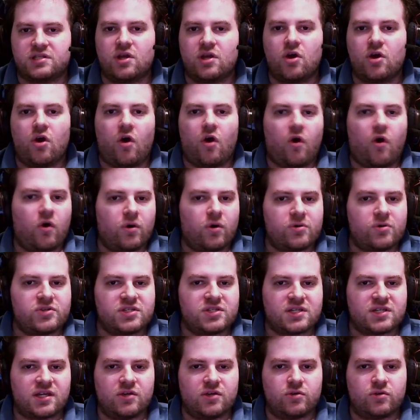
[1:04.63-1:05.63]
hard
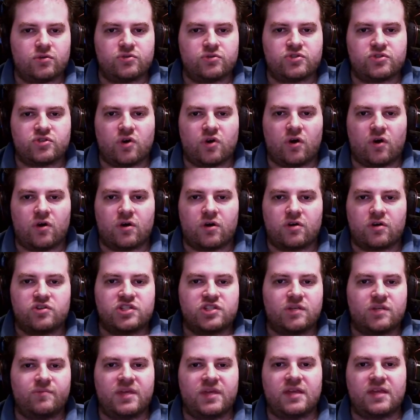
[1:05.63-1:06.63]
skills are
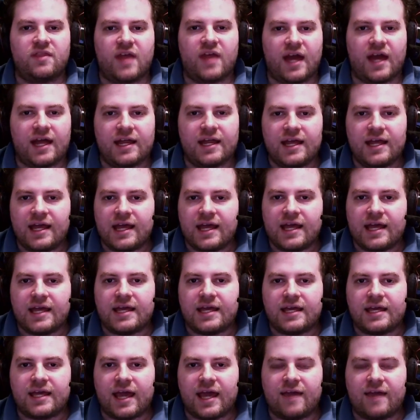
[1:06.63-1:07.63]
something that
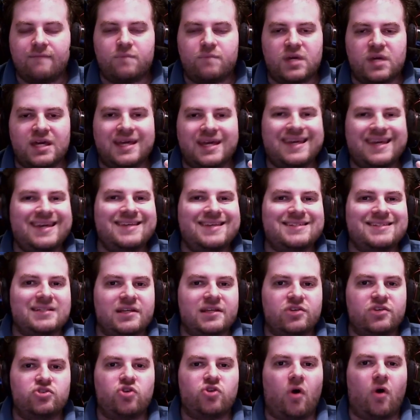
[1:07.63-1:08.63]
can be easily
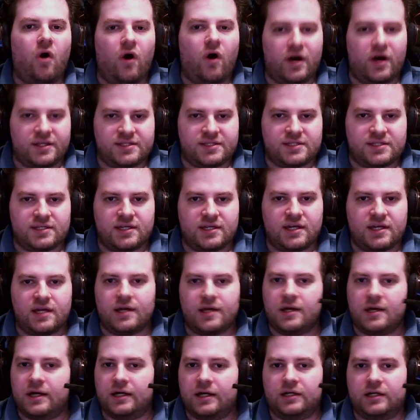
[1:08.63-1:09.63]
taught.
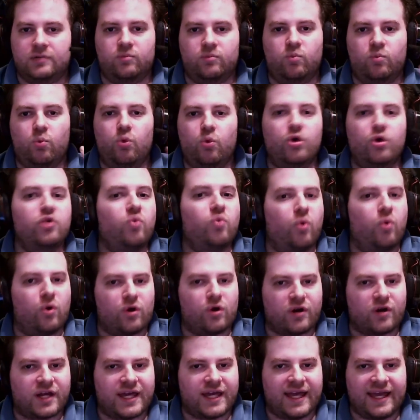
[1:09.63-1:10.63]
Um,
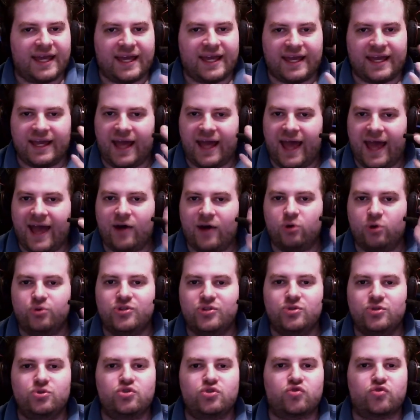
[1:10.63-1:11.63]
woodworking, how to
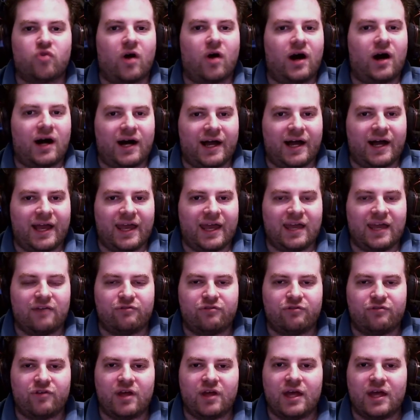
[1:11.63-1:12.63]
drive,
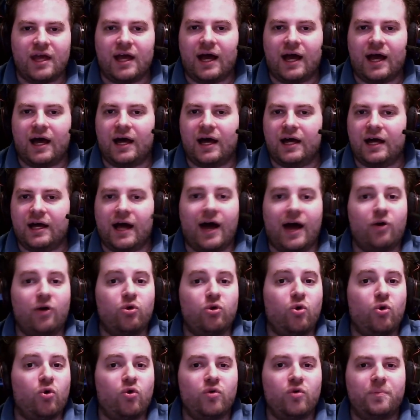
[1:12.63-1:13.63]
uh, how to
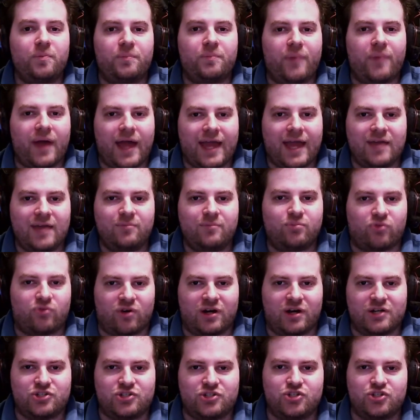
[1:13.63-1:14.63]
hold
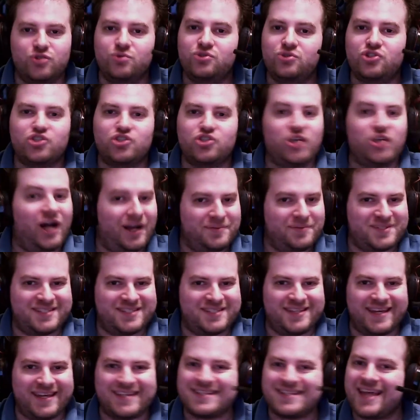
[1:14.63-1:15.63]
paintbrush, use
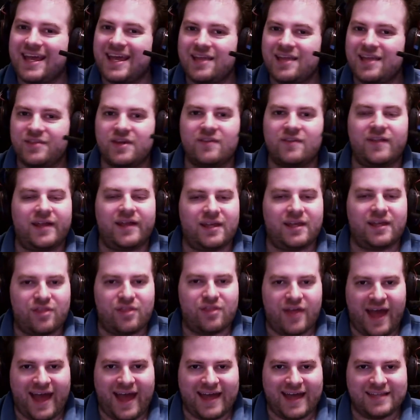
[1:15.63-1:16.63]
chopsticks, anything like
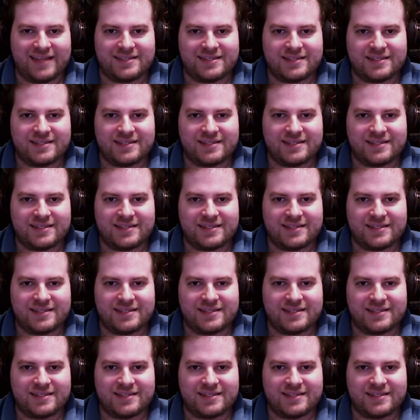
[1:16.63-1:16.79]
that.